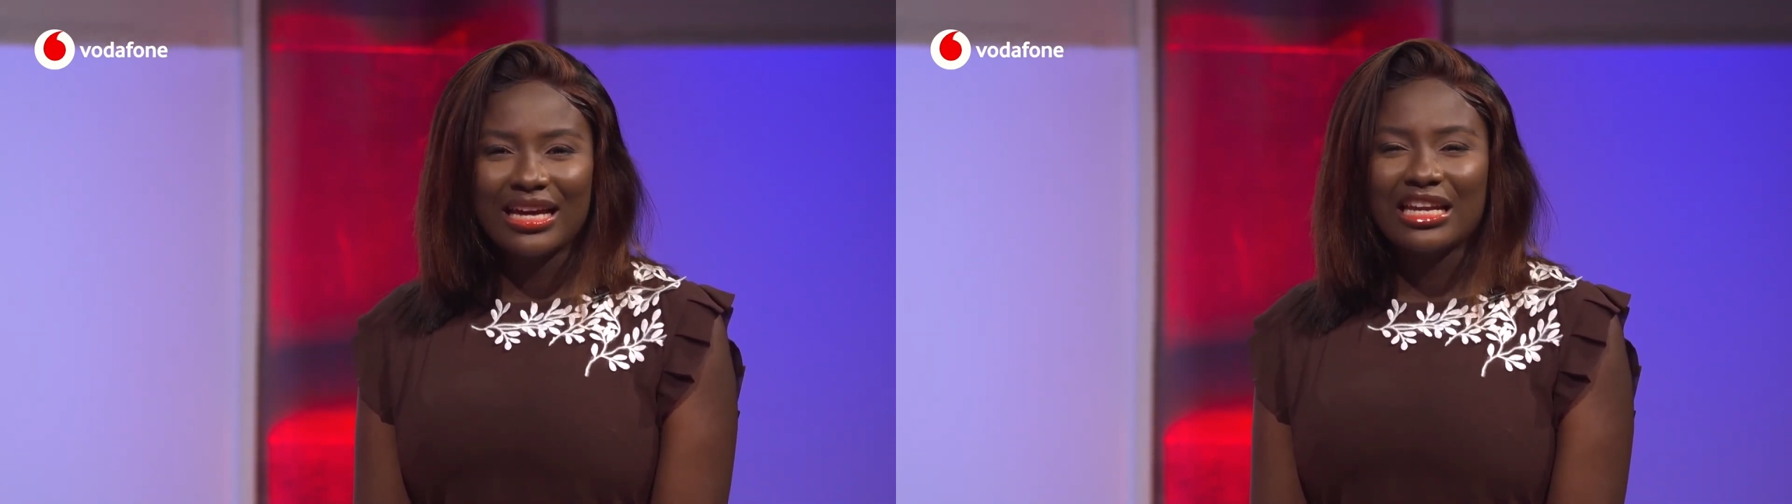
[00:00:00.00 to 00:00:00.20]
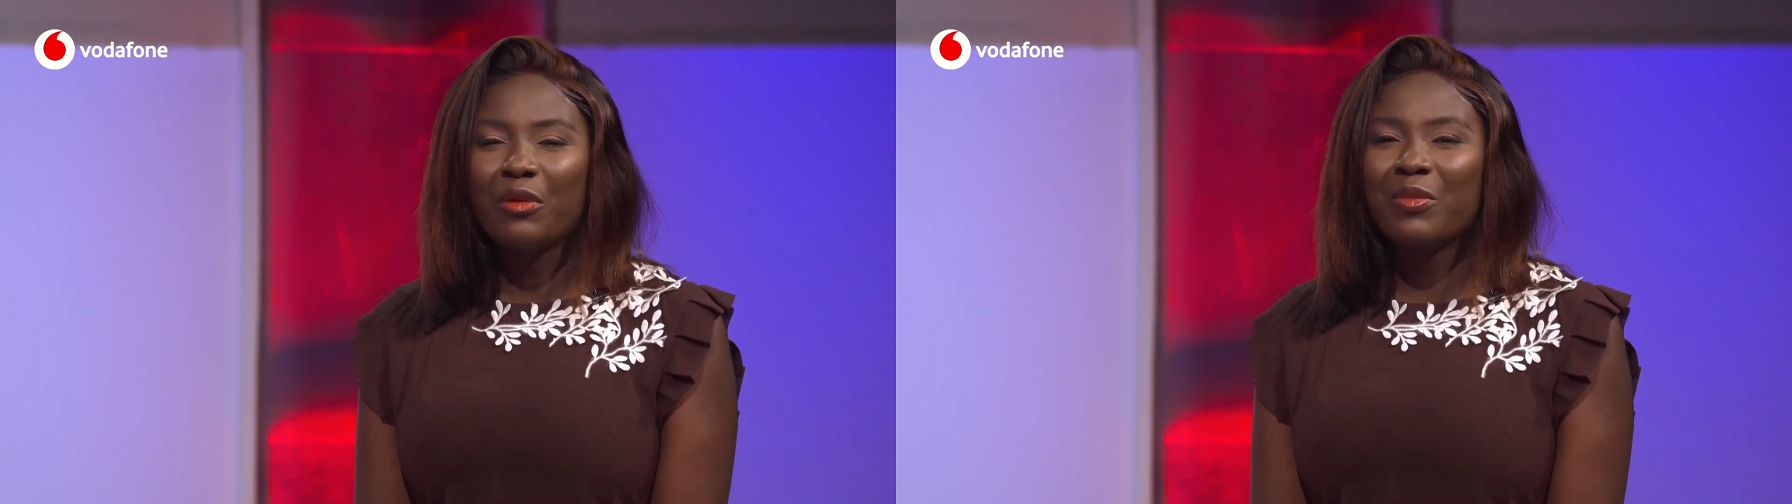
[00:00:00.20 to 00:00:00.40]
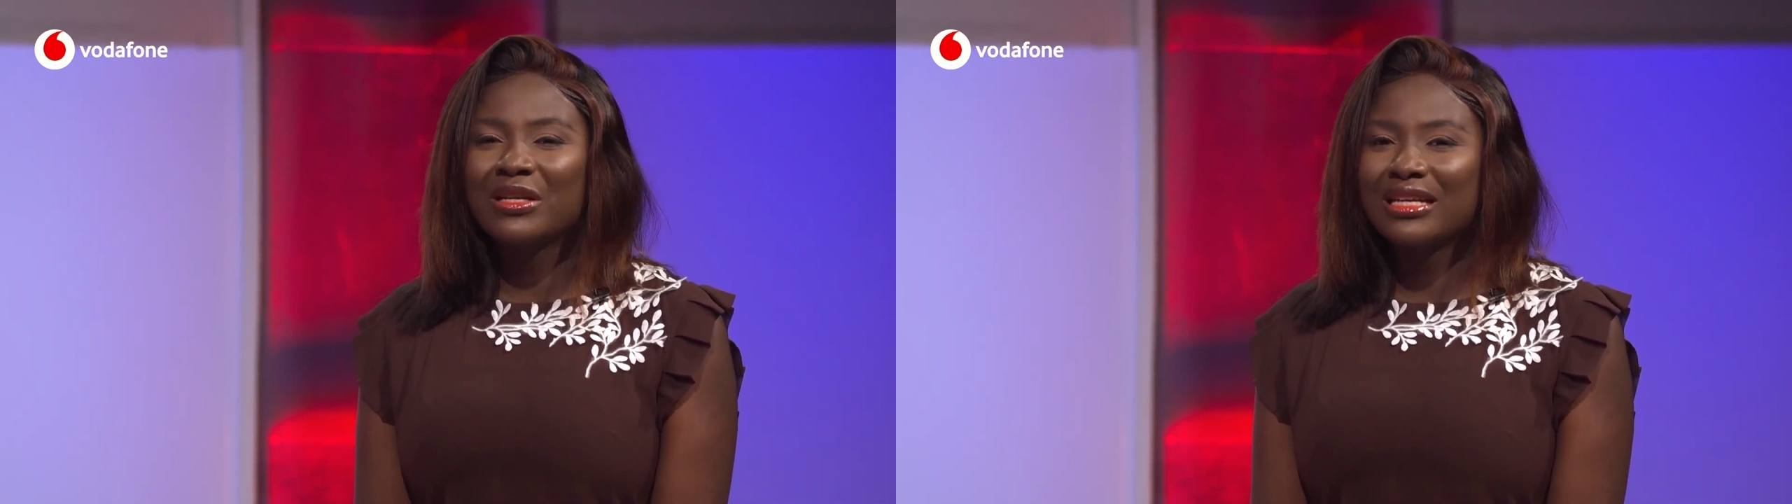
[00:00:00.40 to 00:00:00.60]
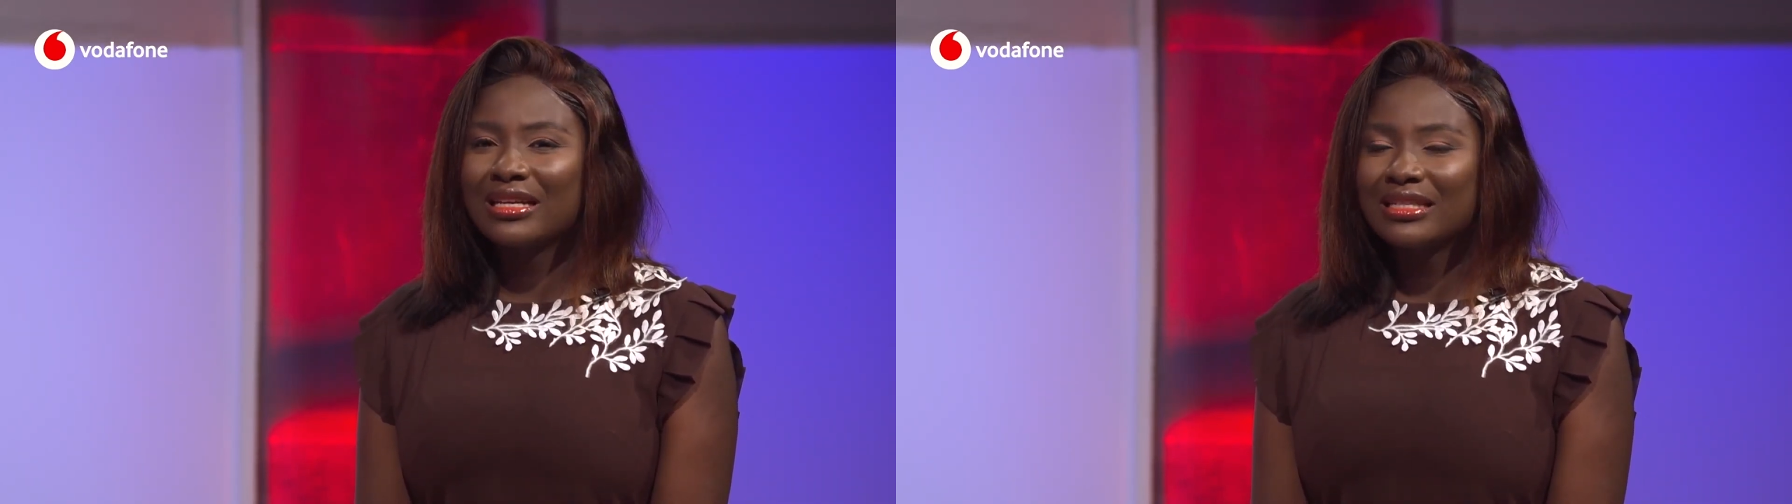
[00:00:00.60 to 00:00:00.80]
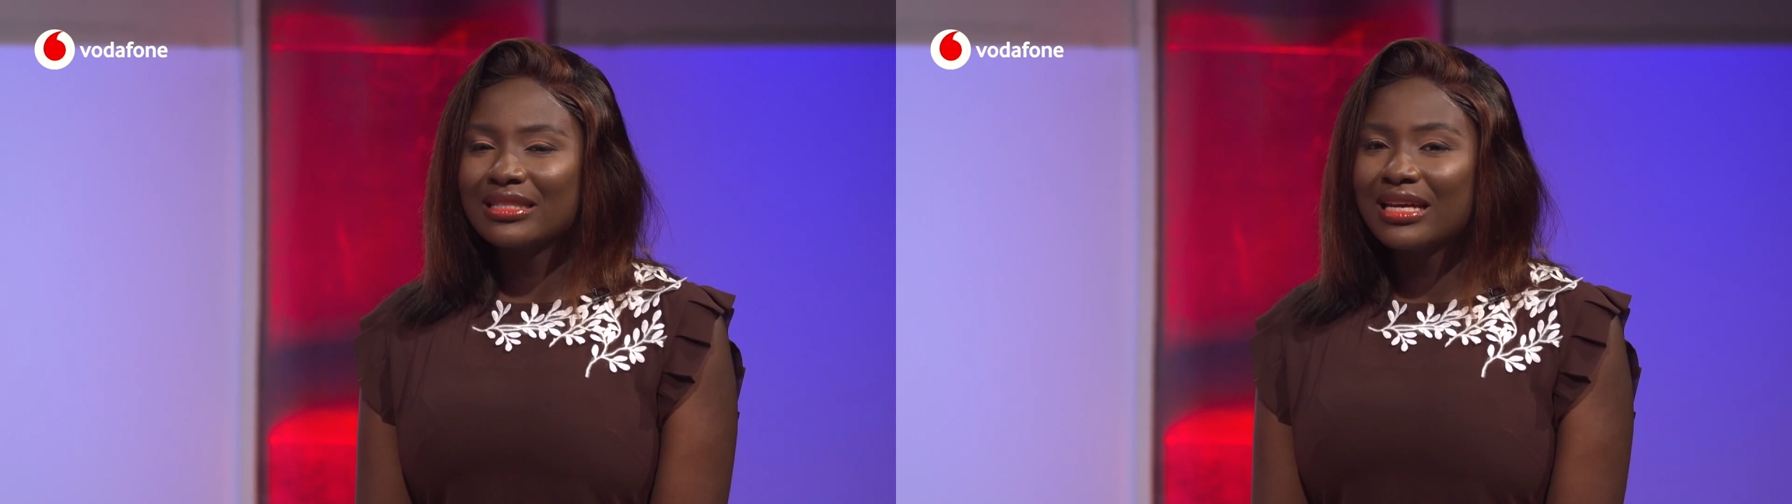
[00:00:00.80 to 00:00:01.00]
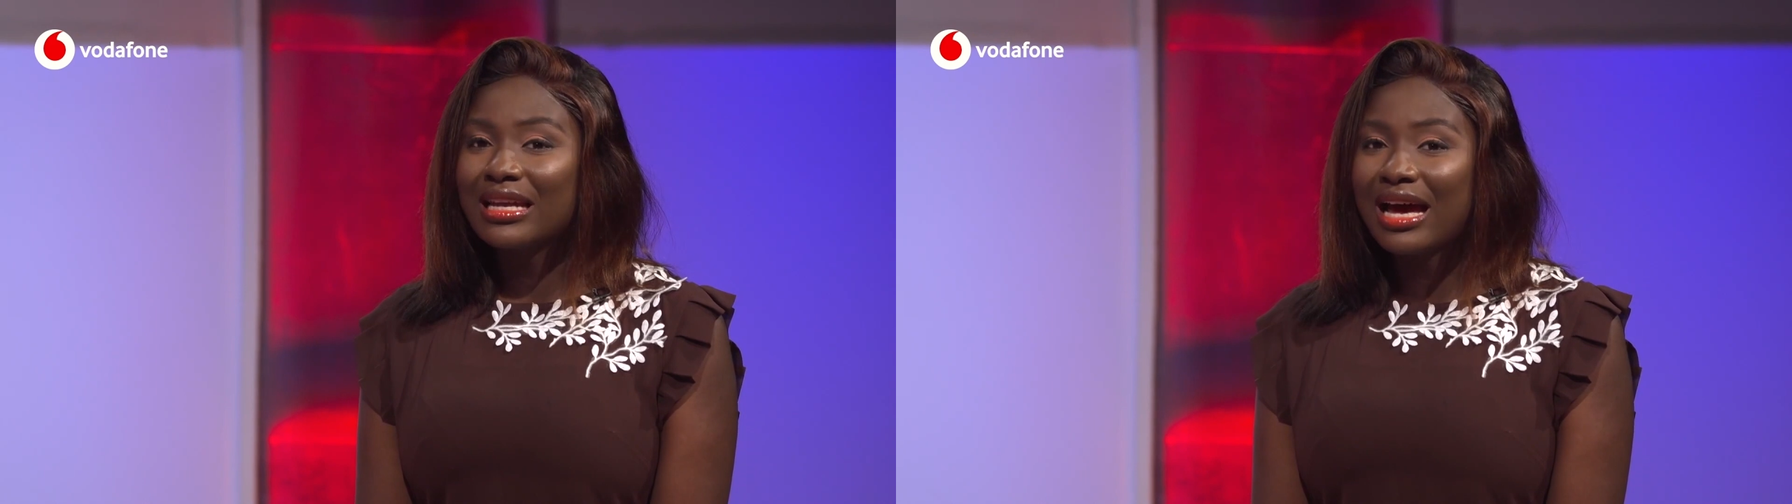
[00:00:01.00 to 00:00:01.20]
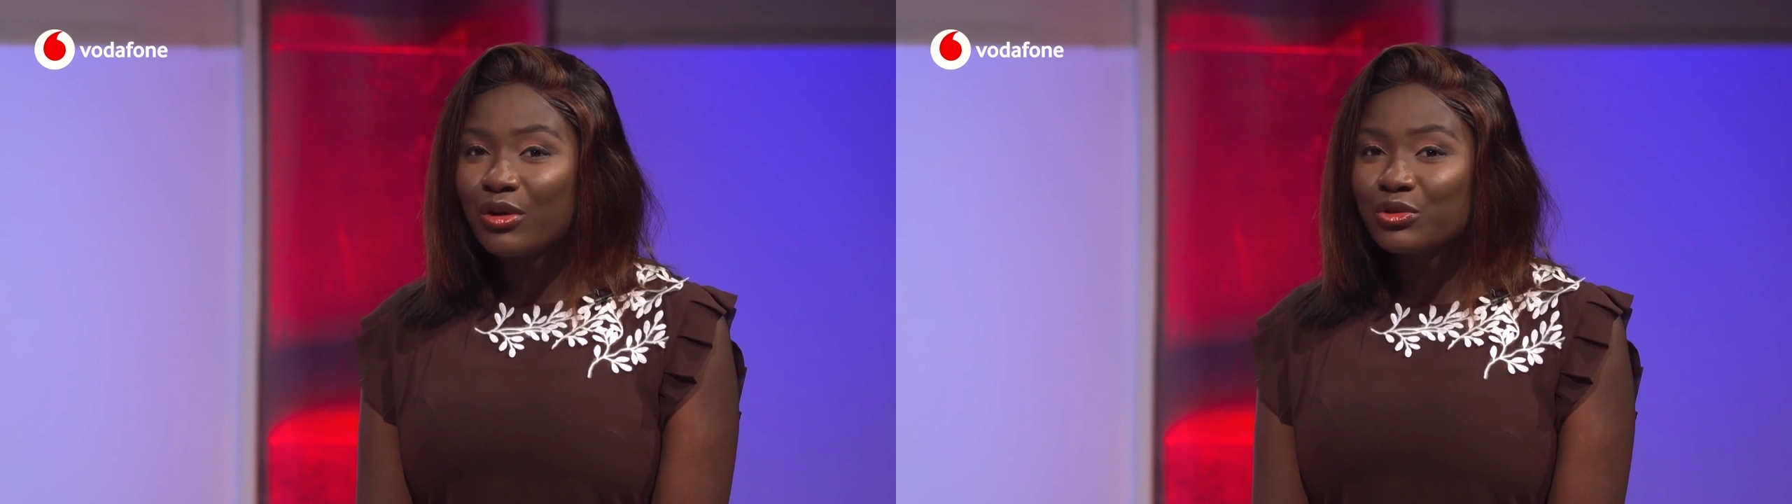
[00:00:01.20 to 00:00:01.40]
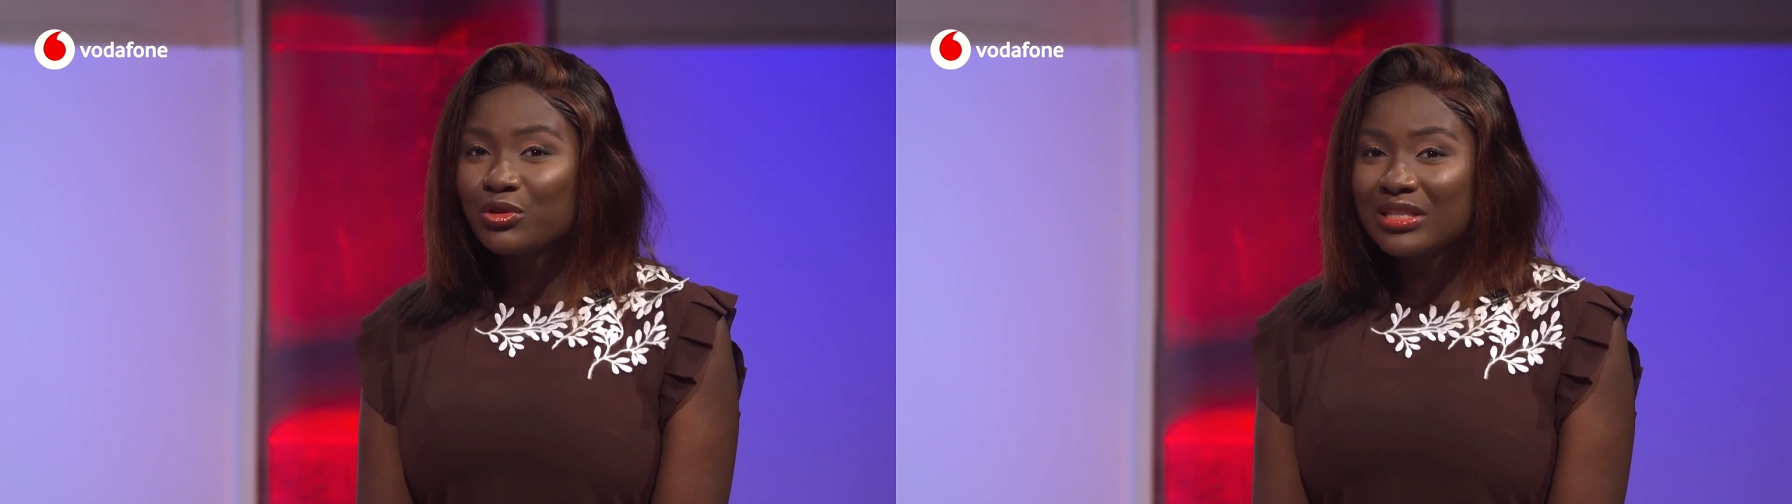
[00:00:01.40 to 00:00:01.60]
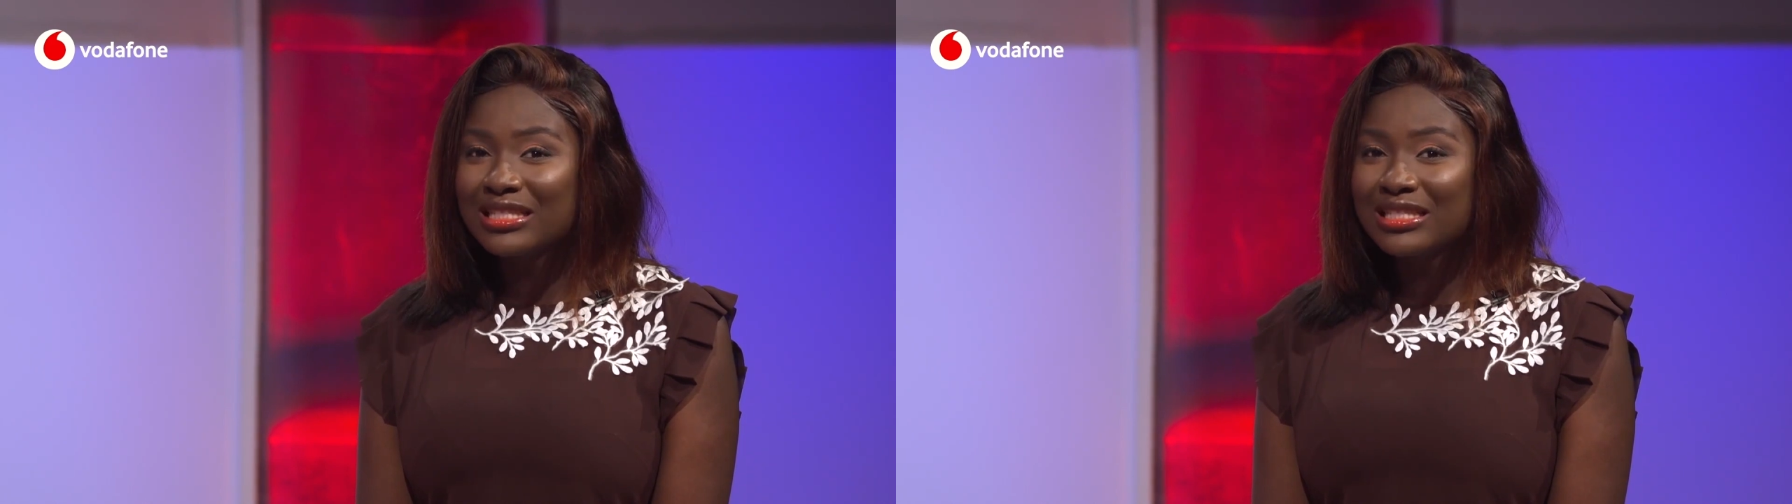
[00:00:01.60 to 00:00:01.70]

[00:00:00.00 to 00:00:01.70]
and help us understand how to